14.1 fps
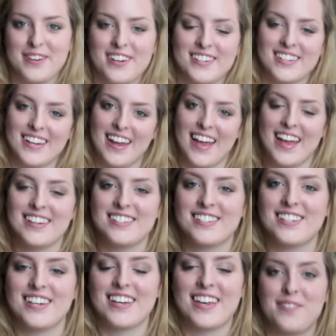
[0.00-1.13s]
here today
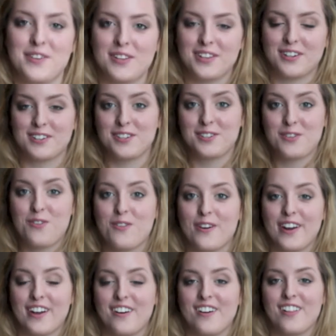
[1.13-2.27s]
to give you a little
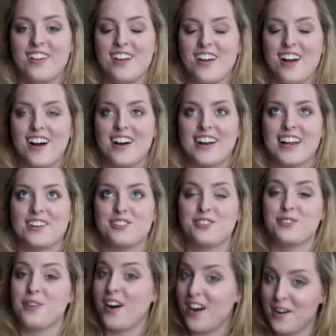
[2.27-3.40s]
tutorial on how
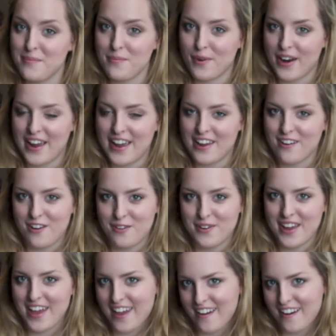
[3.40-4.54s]
to ombre your own
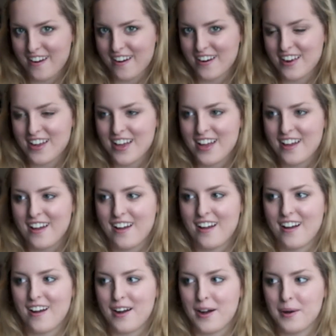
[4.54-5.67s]
hair.
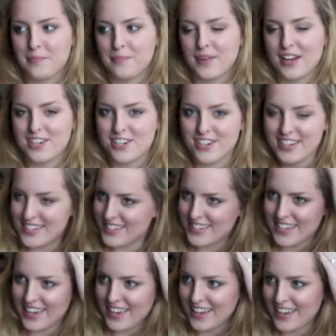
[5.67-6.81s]
As you can
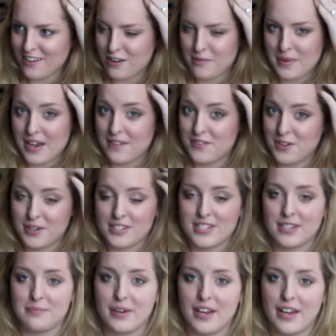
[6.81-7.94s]
see, and you may have noticed
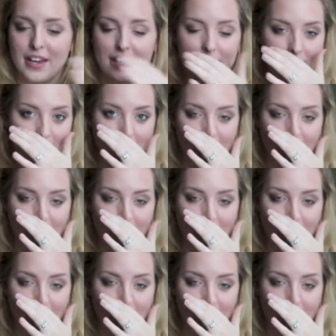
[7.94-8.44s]
in my